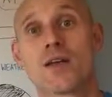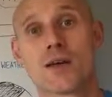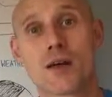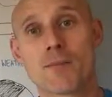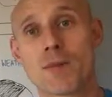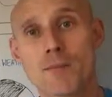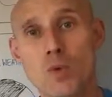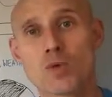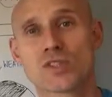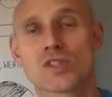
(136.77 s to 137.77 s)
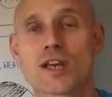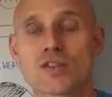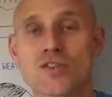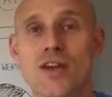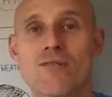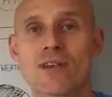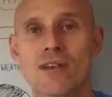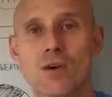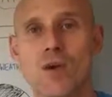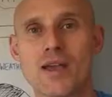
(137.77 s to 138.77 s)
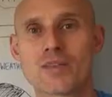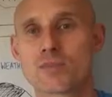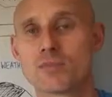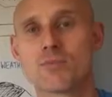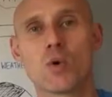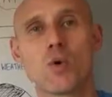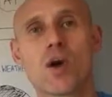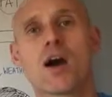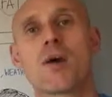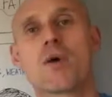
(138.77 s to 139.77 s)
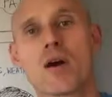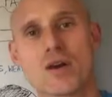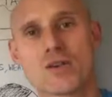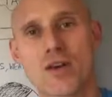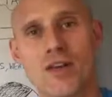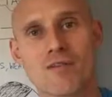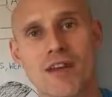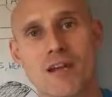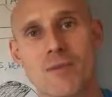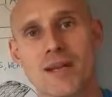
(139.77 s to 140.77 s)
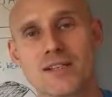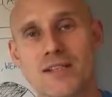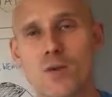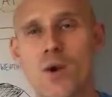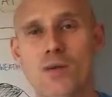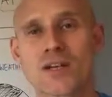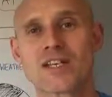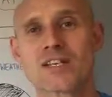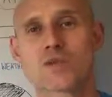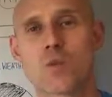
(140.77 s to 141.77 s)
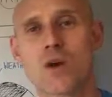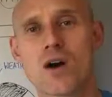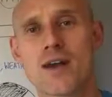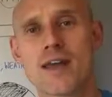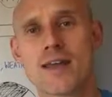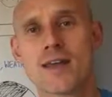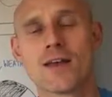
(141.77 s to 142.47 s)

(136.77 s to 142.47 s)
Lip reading: The more sun generally equates to more carbohydrate availability, which is why